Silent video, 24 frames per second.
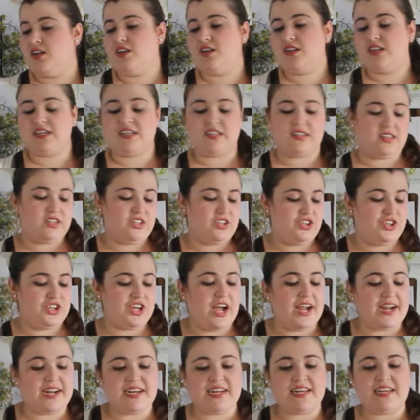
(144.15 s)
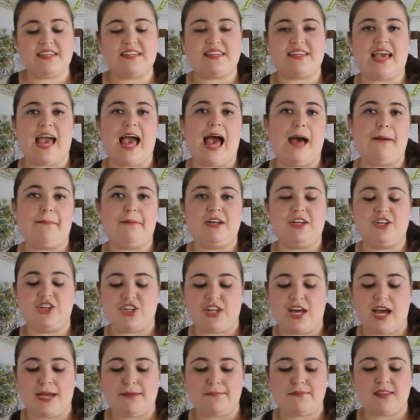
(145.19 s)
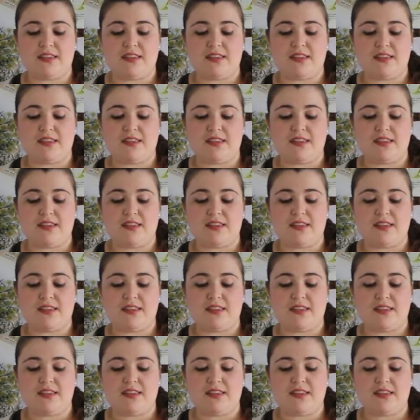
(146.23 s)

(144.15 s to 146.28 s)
these Chinese cabbage types.